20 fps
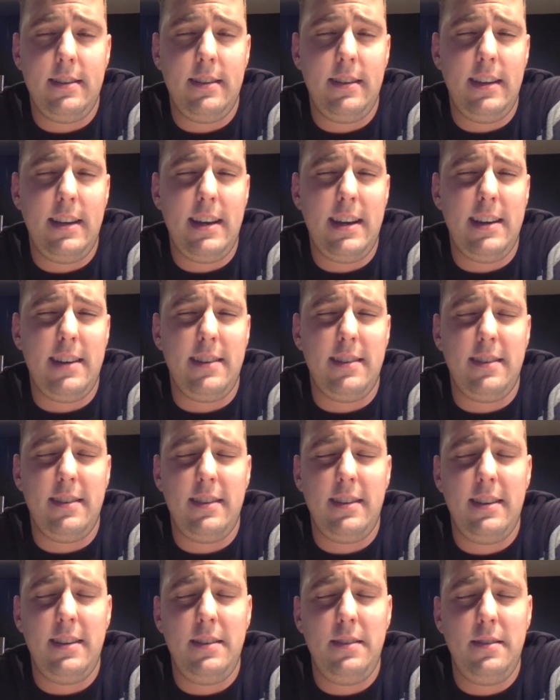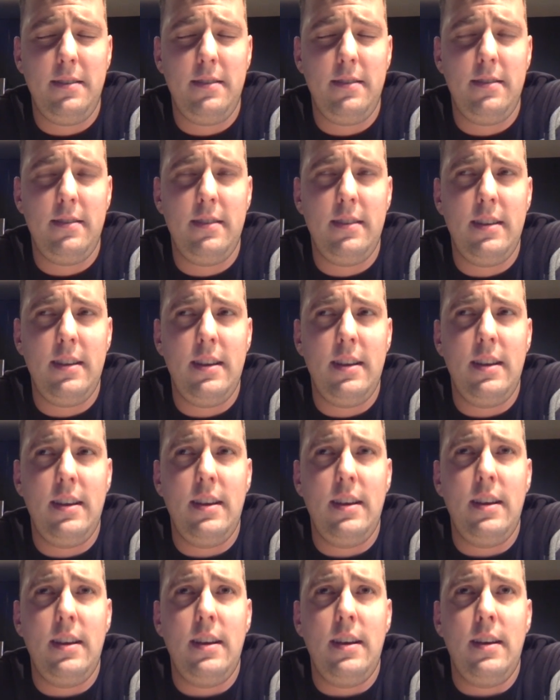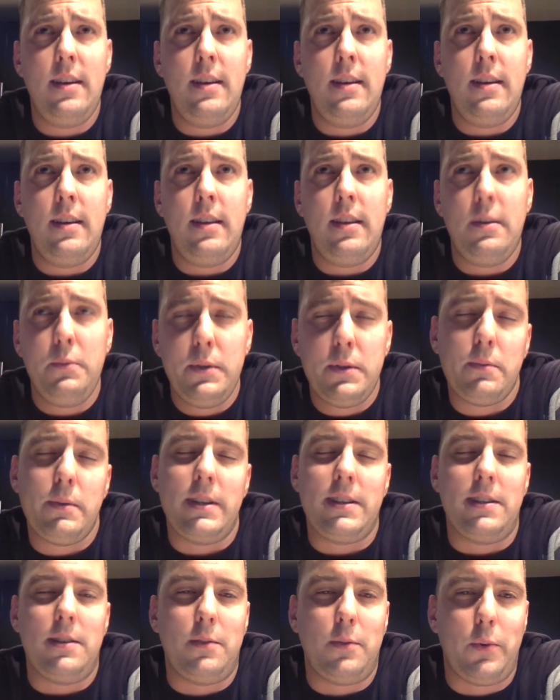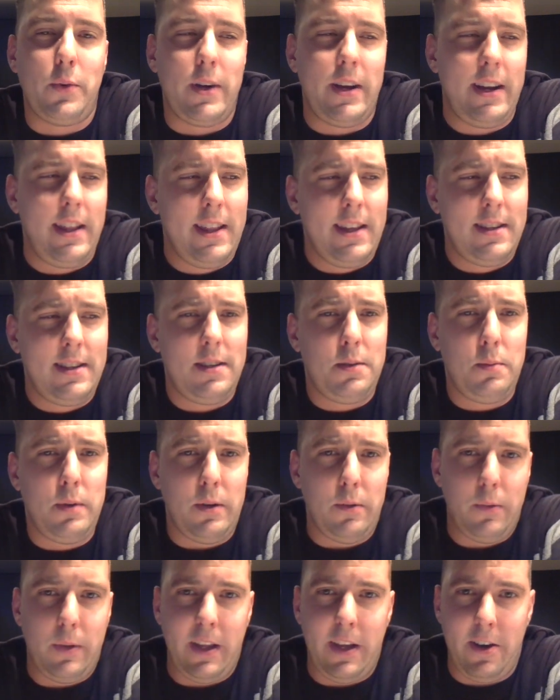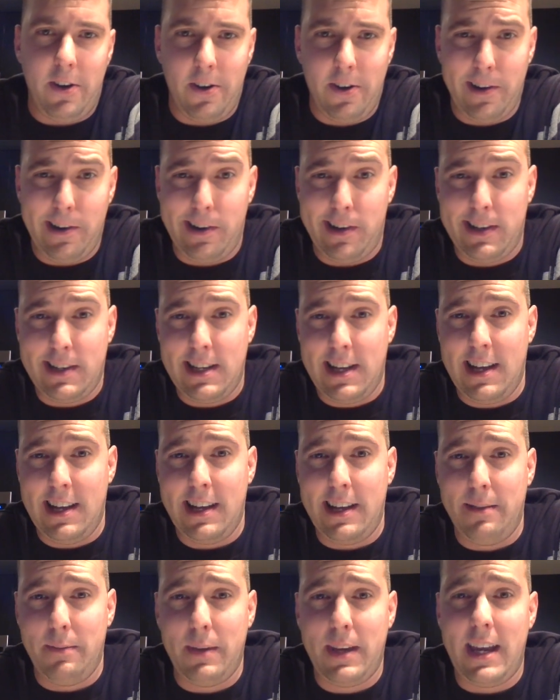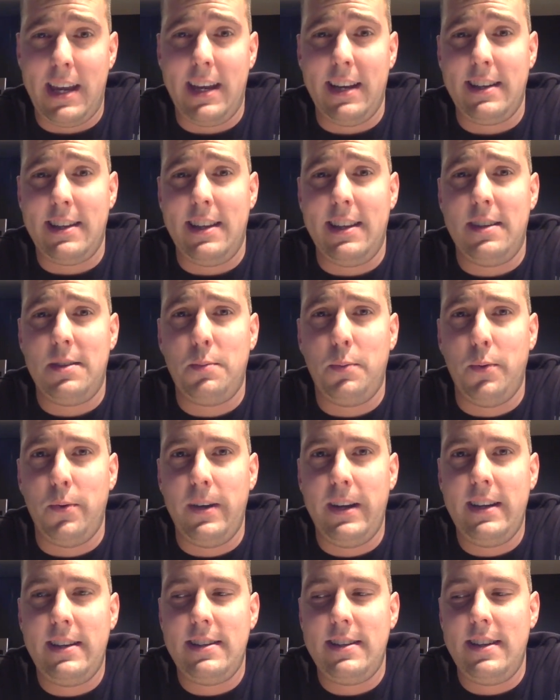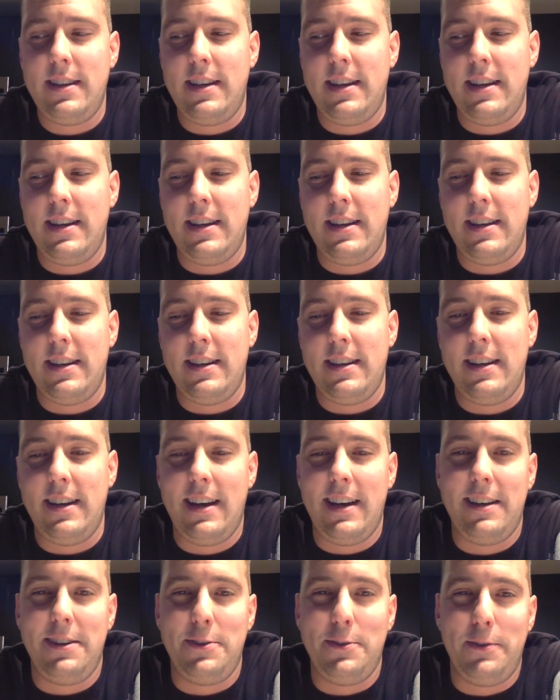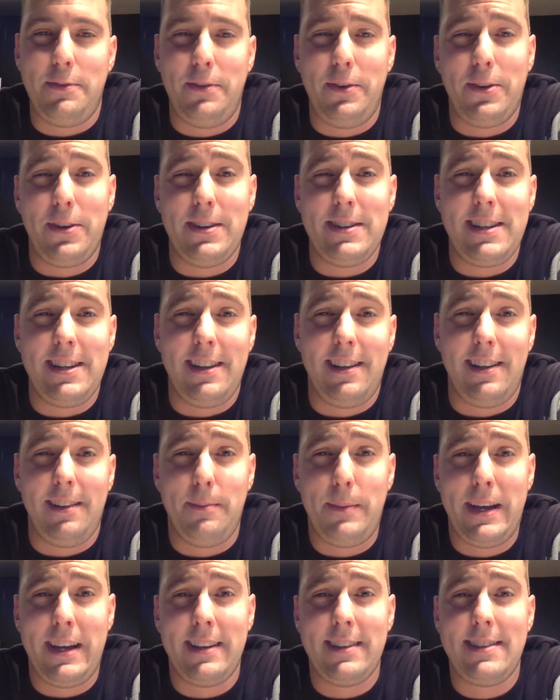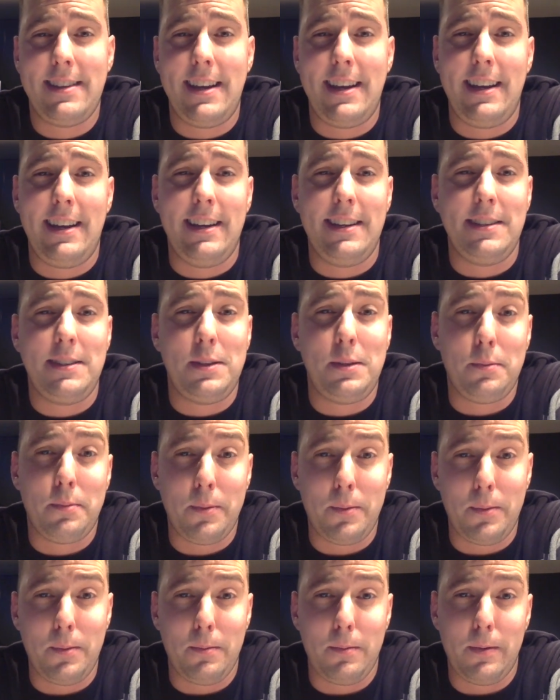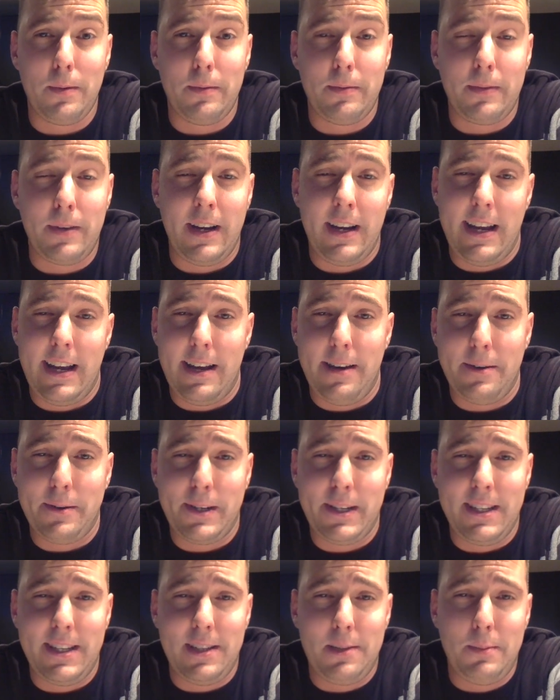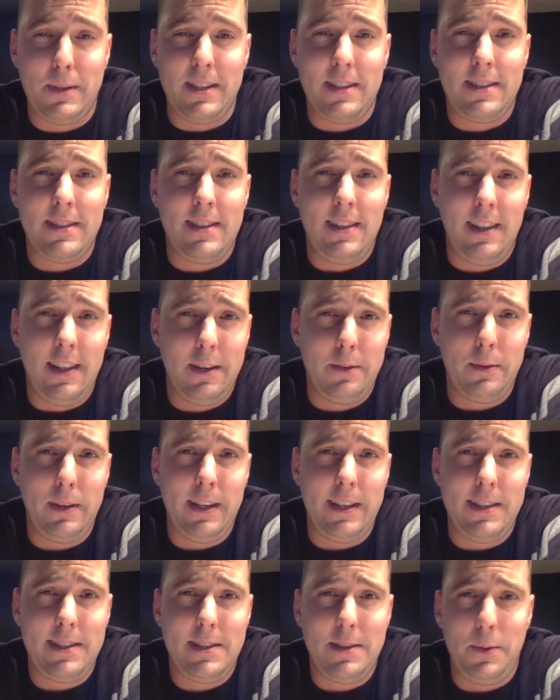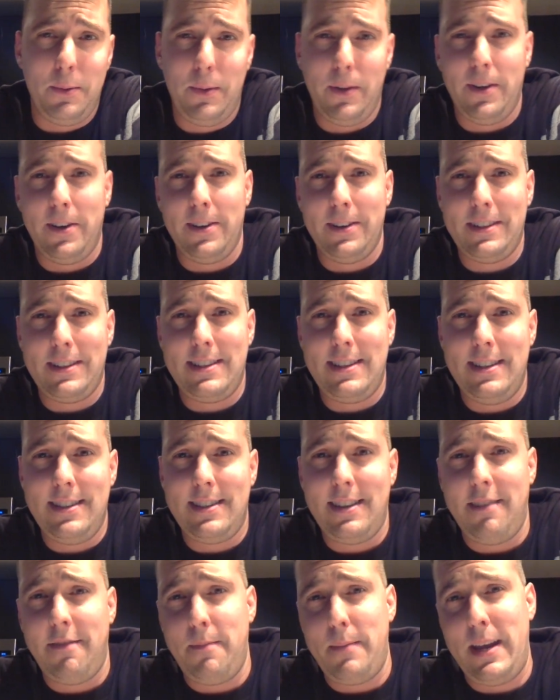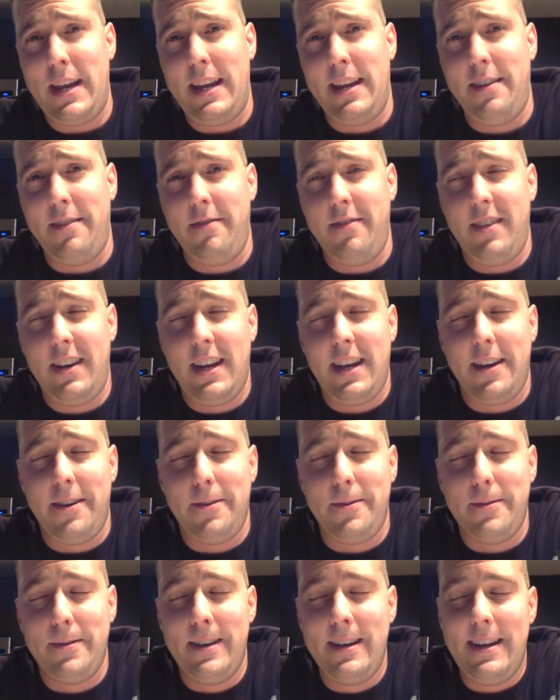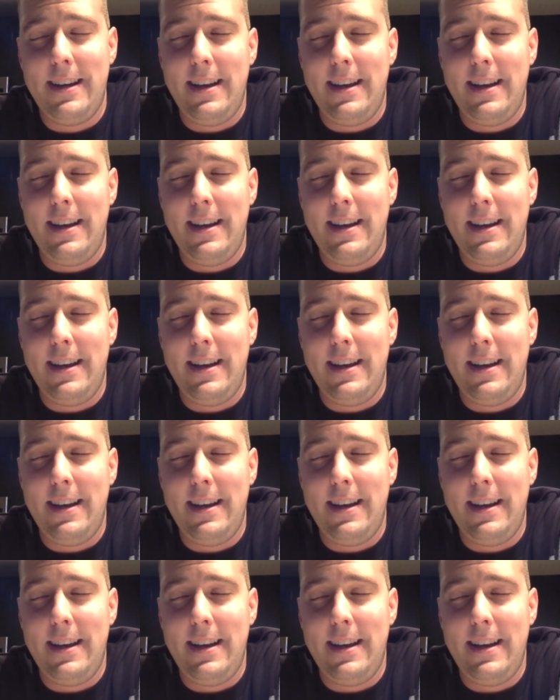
yeah, there was reasons for it, and this has been a really hard time getting to this point. And I don't know if you can tell, my anxiety is through the roof right now because it's been literally so long since I've made a video.